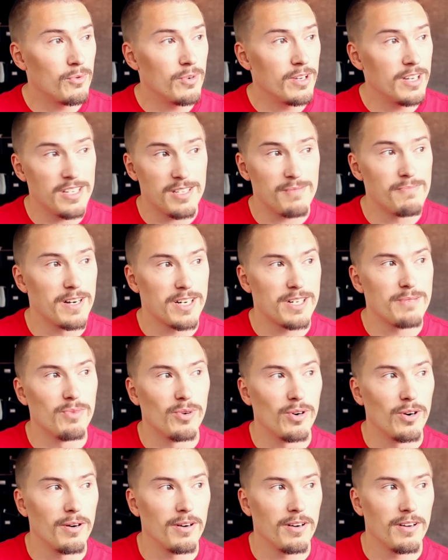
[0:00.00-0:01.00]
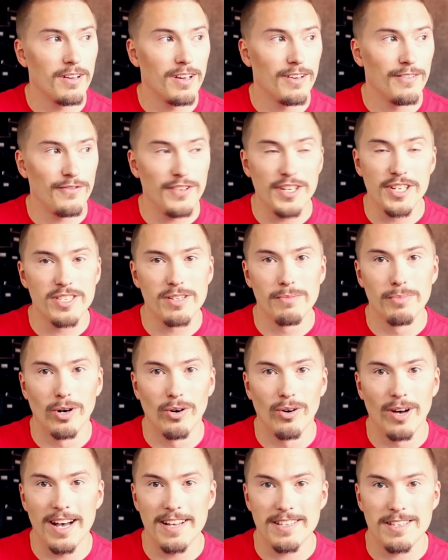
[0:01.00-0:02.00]
is much more
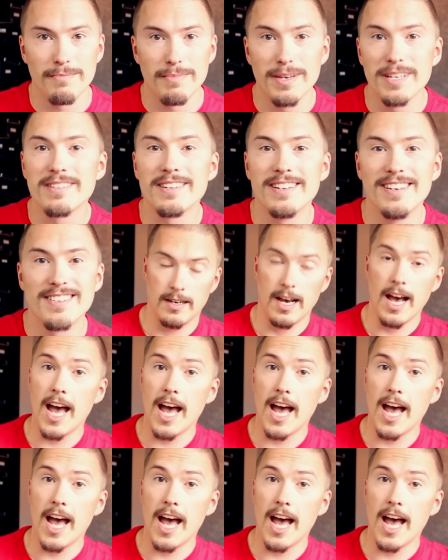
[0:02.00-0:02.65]
feasible as a business.